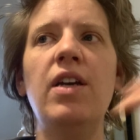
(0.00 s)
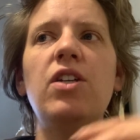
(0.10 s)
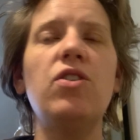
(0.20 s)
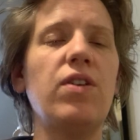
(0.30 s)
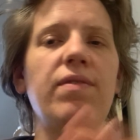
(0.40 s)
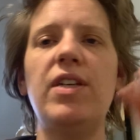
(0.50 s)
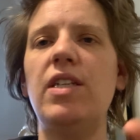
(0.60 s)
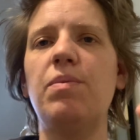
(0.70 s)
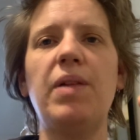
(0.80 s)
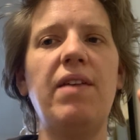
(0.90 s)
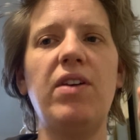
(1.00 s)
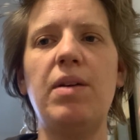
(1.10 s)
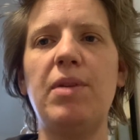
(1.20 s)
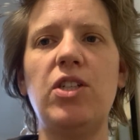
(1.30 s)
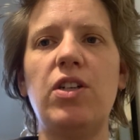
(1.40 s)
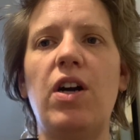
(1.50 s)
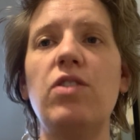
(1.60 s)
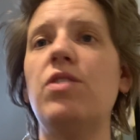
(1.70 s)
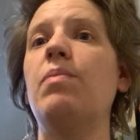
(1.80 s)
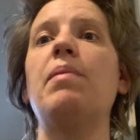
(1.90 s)
You don't even need to play very much at all,
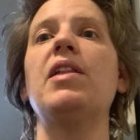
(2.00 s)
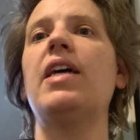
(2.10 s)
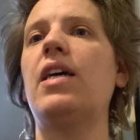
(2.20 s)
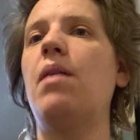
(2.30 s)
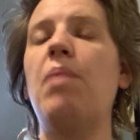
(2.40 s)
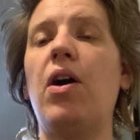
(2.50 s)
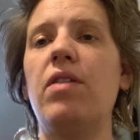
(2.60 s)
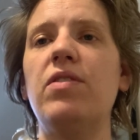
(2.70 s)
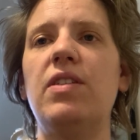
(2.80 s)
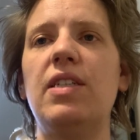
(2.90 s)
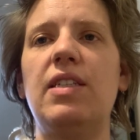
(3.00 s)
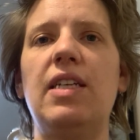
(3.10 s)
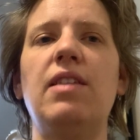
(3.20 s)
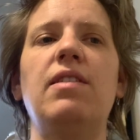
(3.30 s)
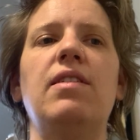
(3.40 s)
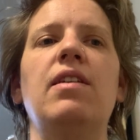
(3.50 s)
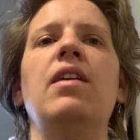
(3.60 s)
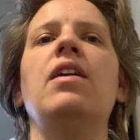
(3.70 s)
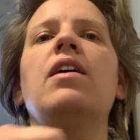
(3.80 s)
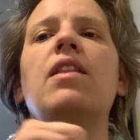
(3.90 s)
just maybe like a bar of the 16ths,
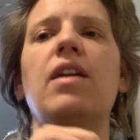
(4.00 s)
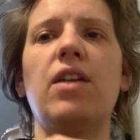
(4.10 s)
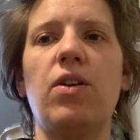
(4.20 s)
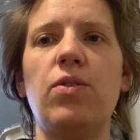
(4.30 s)
then go